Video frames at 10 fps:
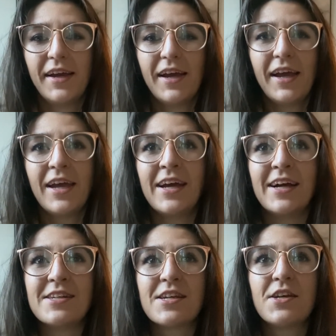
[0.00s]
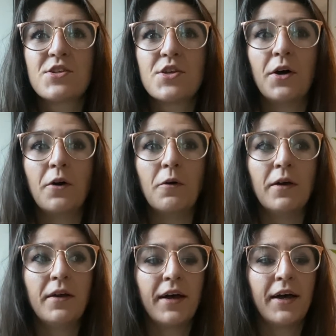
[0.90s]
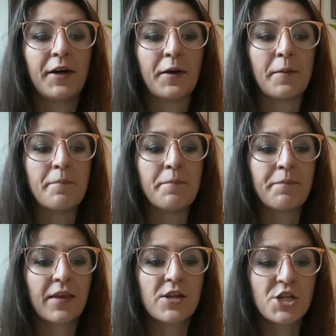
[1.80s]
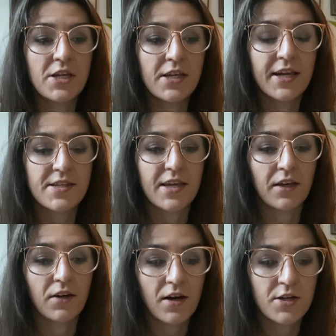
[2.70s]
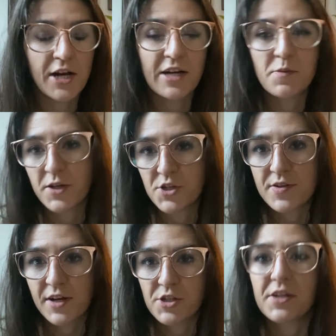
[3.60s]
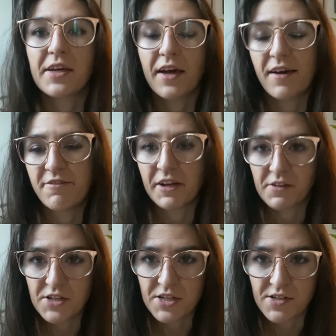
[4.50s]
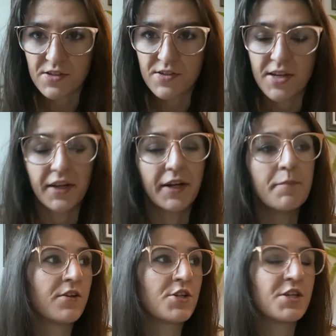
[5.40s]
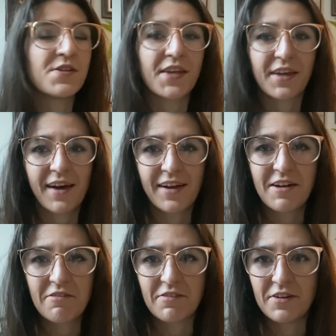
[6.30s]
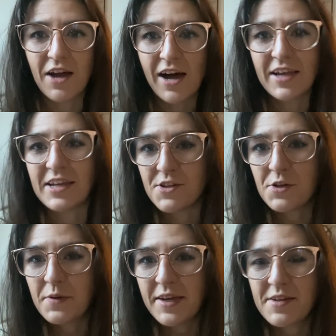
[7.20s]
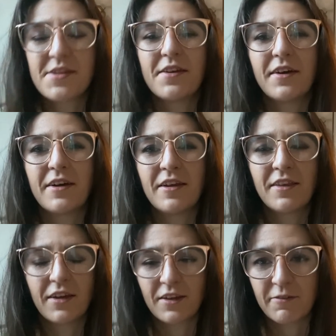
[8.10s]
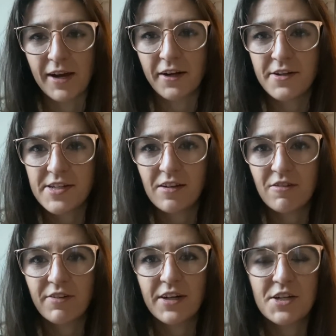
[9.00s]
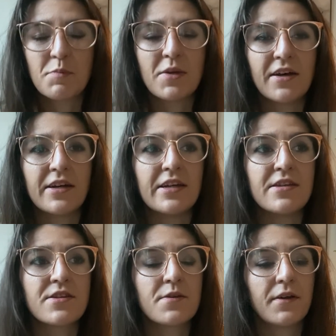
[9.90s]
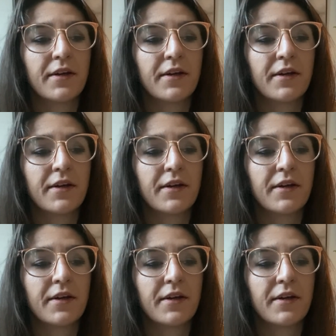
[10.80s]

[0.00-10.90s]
And so she gets like a contract because she's actually like a fairly decent singer. She's like kind of not into it, like the record deal at first, because